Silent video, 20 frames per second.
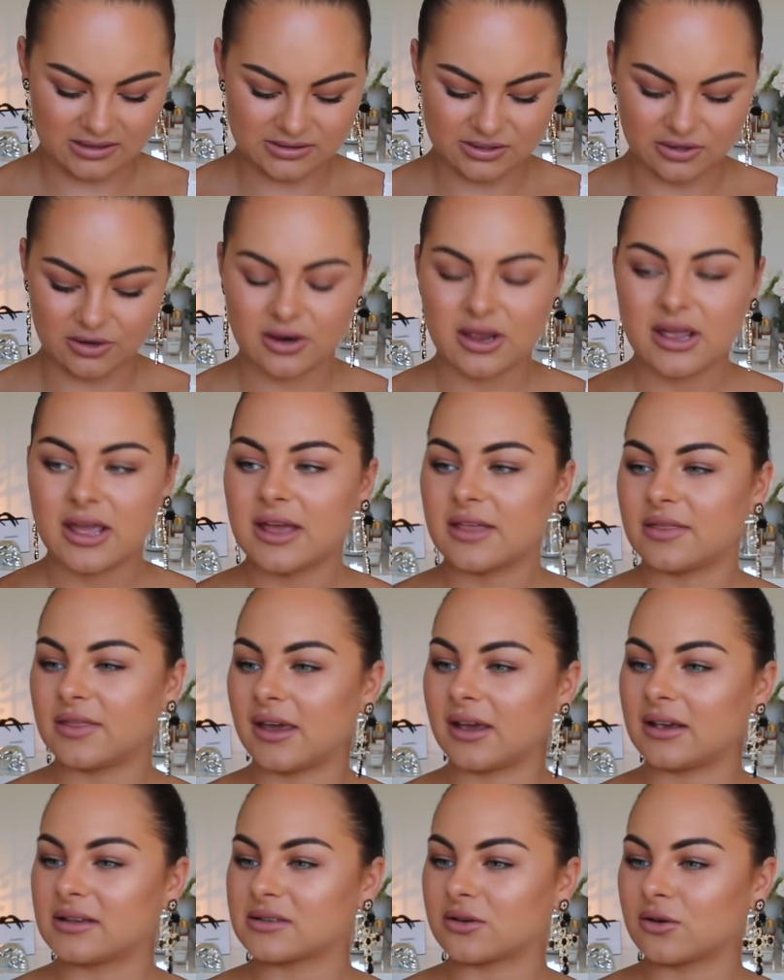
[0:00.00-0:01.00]
So
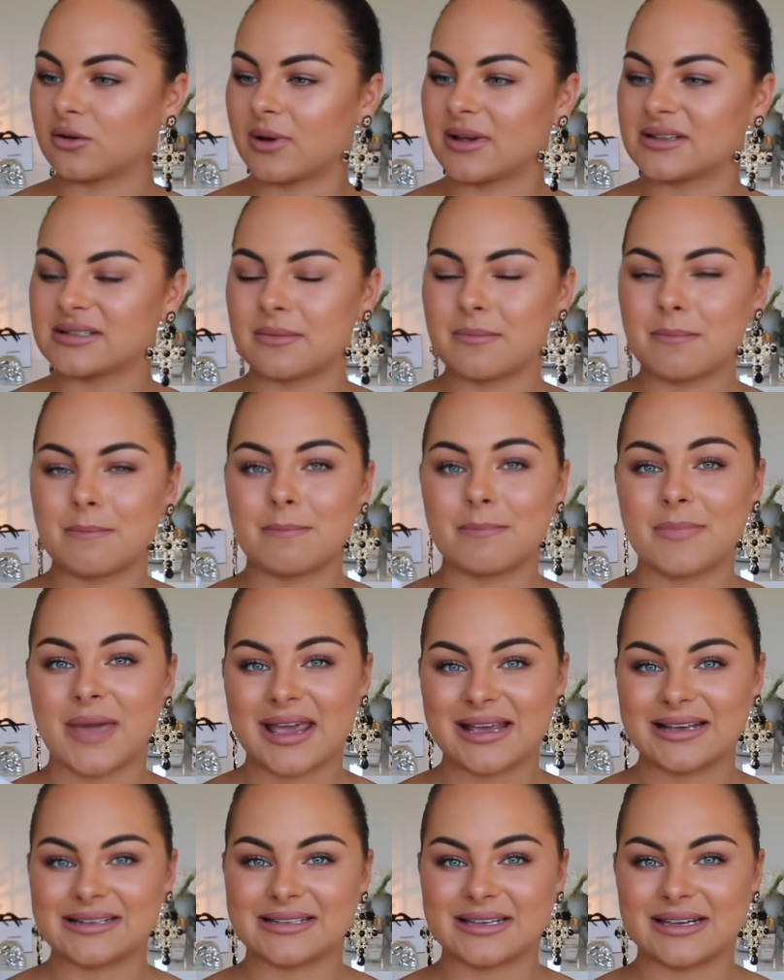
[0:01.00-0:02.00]
these are always
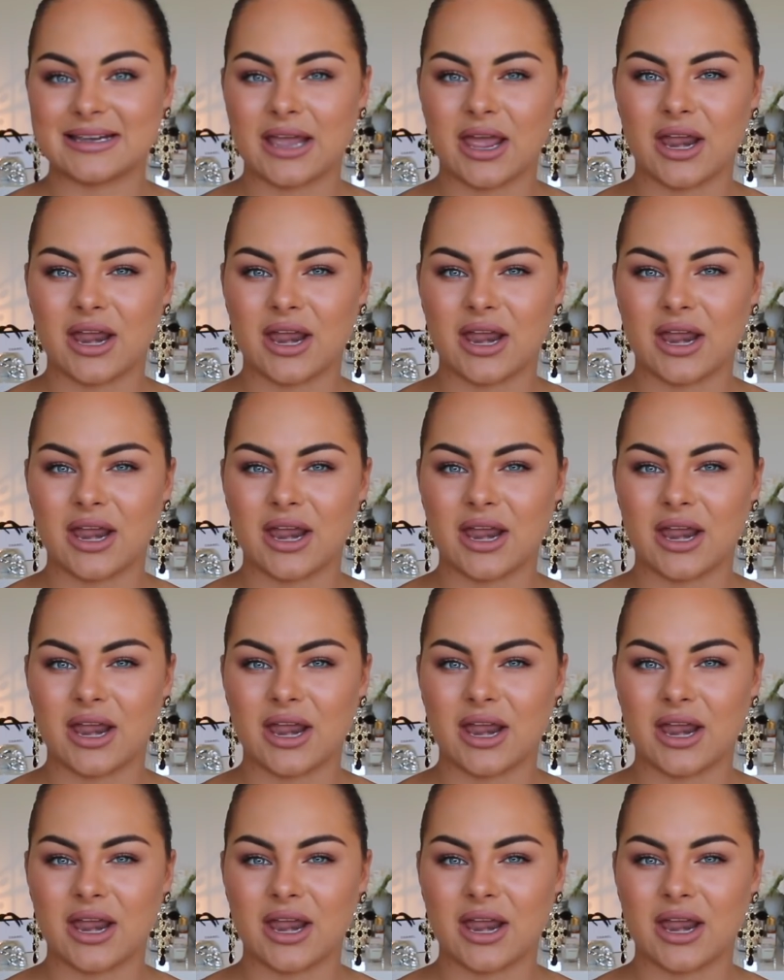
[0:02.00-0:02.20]
amazing.